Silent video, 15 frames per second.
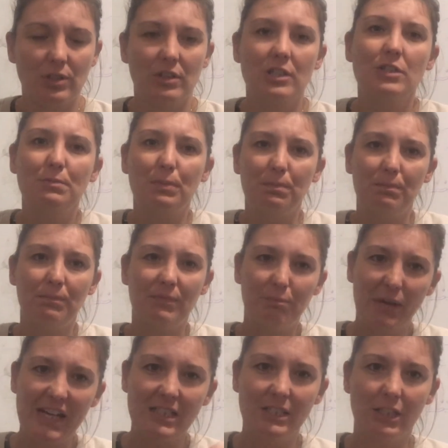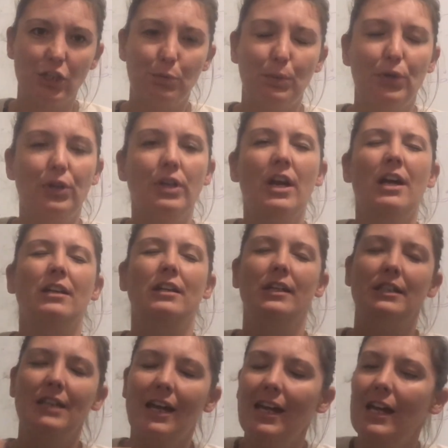This plastic spoon
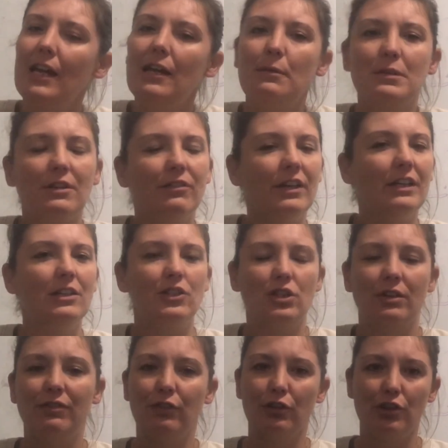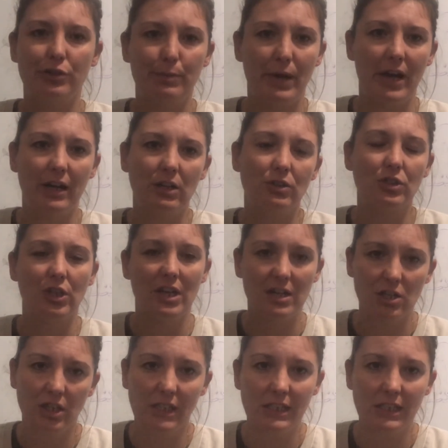needs heaps of energy for those particles to actually